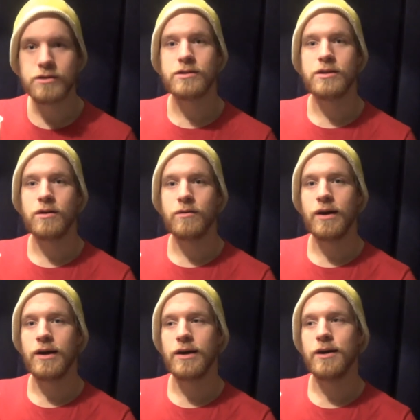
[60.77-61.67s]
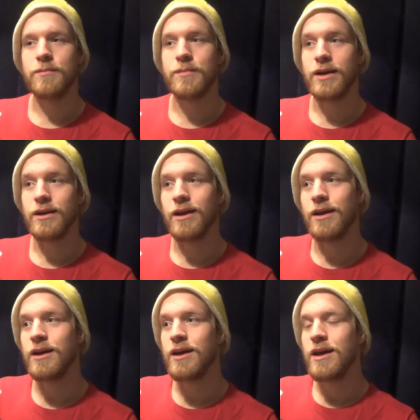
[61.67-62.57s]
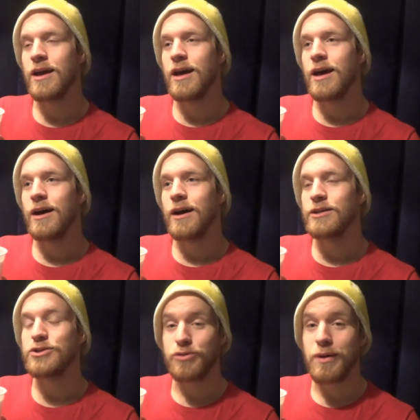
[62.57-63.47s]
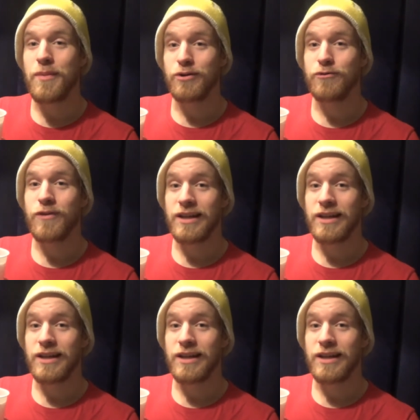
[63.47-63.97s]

so, uh, I mean, soon I'm about to